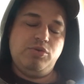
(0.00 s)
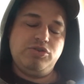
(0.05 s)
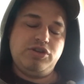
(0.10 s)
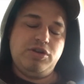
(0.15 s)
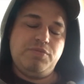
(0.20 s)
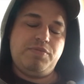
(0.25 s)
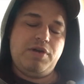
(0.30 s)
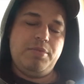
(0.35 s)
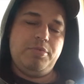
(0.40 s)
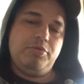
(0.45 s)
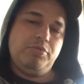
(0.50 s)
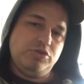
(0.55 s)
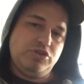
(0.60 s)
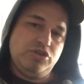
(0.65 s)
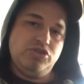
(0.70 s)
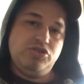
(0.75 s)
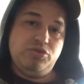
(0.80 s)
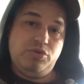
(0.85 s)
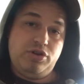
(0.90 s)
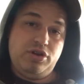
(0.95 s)
which I probably
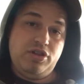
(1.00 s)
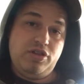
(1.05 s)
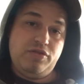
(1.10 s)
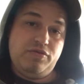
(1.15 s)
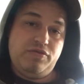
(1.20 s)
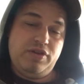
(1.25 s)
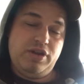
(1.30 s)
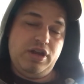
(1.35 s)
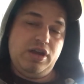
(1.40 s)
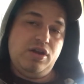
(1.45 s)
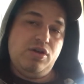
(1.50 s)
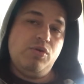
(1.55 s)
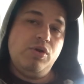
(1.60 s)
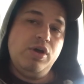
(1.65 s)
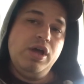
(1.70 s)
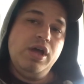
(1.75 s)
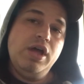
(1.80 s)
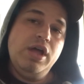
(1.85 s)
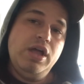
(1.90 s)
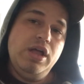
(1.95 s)
should do in another video.
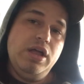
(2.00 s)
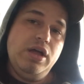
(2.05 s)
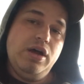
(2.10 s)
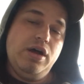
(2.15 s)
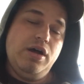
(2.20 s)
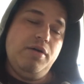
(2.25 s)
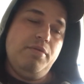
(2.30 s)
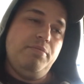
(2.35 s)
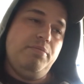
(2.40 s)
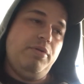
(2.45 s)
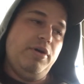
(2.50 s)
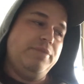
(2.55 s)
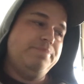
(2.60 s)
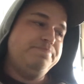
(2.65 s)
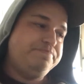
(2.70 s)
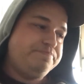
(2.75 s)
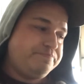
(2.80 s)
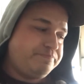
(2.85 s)
But